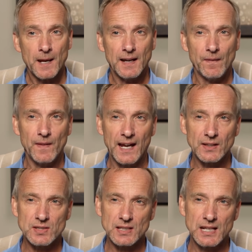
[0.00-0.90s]
And
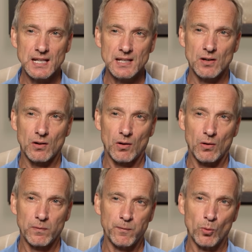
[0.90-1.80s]
that's the key to
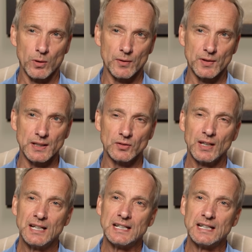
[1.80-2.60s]
all four of these.